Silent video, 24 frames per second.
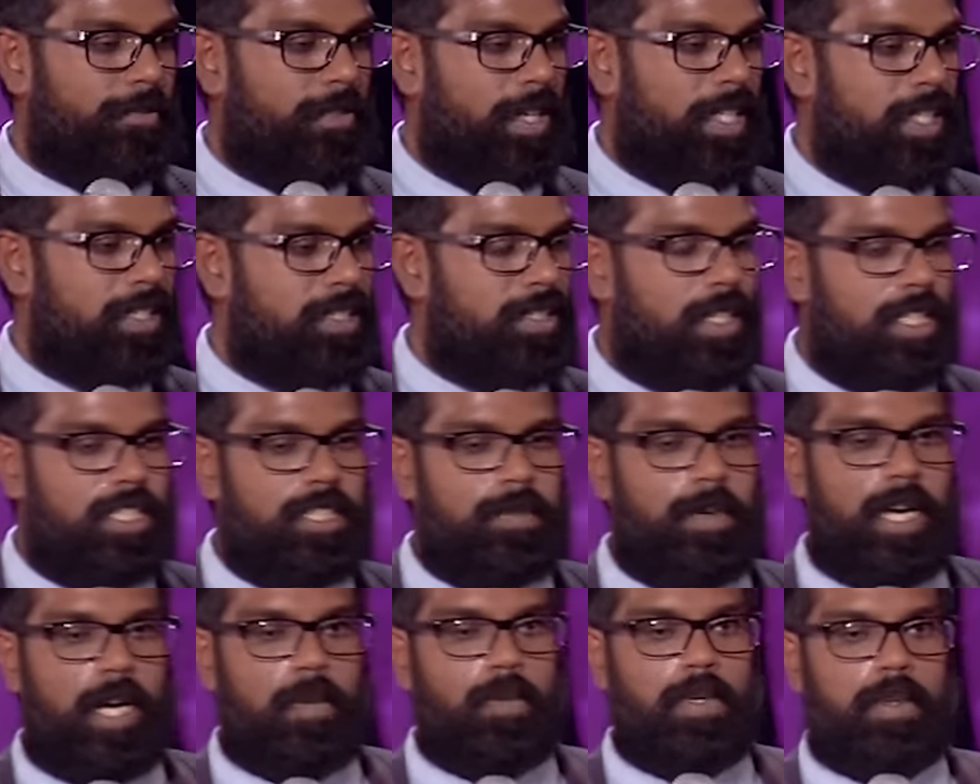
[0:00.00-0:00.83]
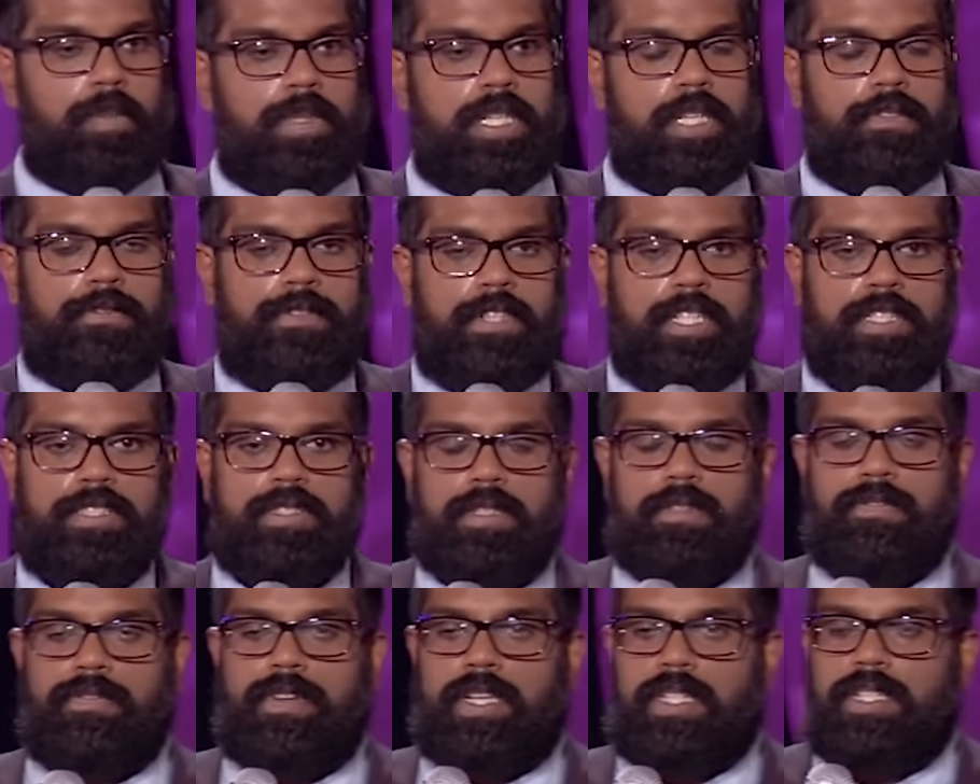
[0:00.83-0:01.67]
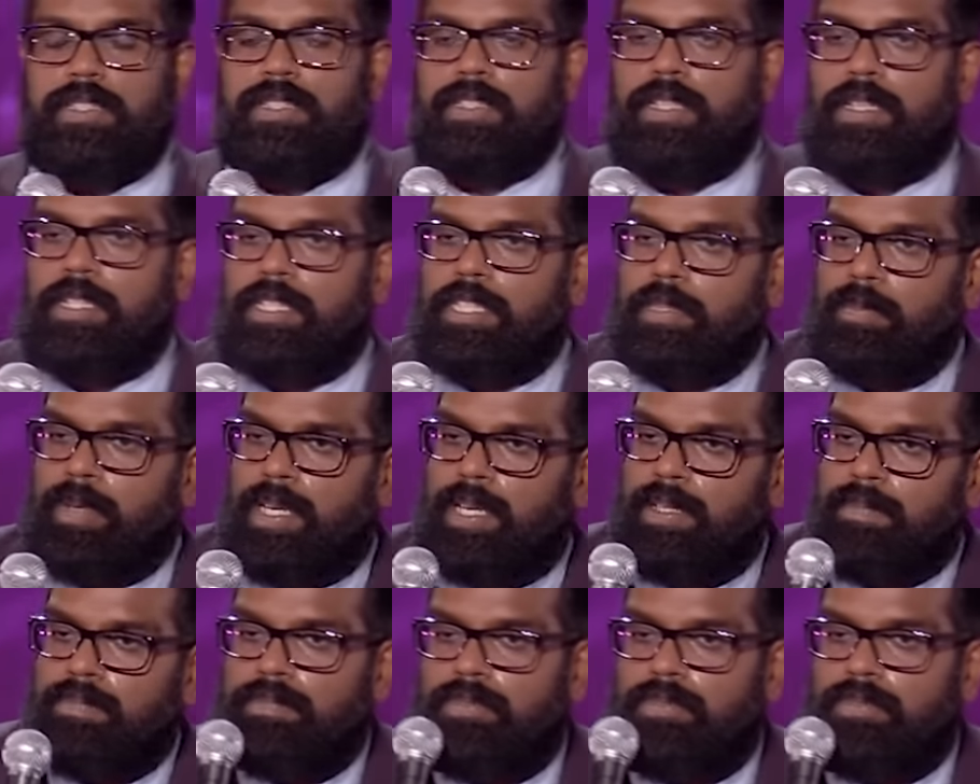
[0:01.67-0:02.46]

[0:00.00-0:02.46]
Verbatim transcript: to fantasise about a woman, I first got to fantasise about